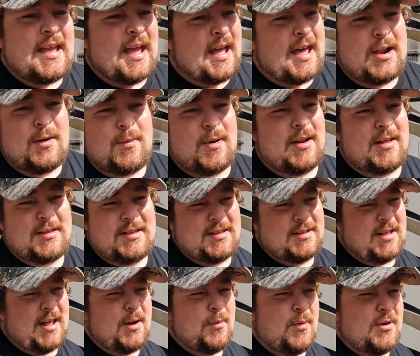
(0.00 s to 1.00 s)
Yeah, I don't want
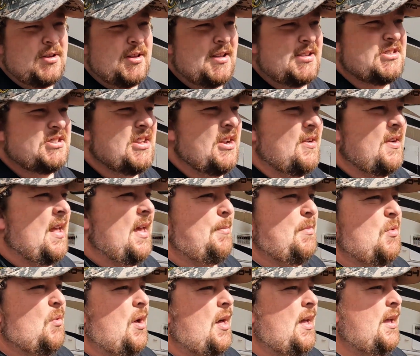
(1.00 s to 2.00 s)
you guys staring at
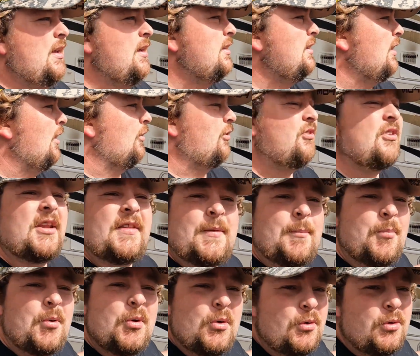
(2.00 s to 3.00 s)
me while I, sit at
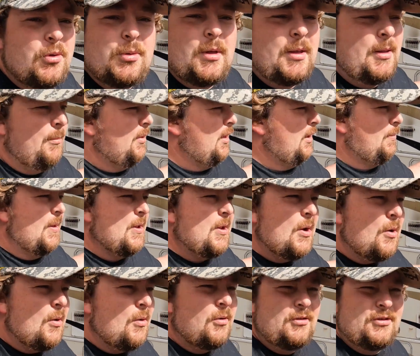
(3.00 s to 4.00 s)
the booth, pick my
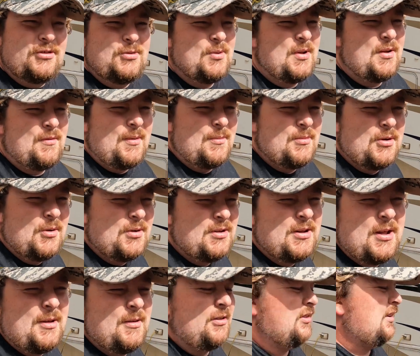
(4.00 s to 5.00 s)
nose, do whatever I'm doing.
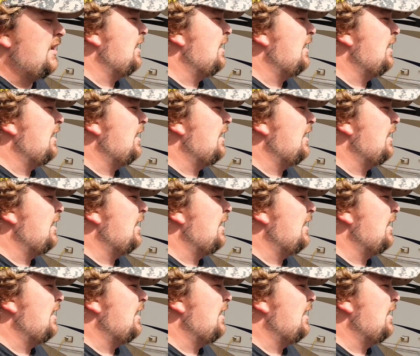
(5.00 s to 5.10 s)
It's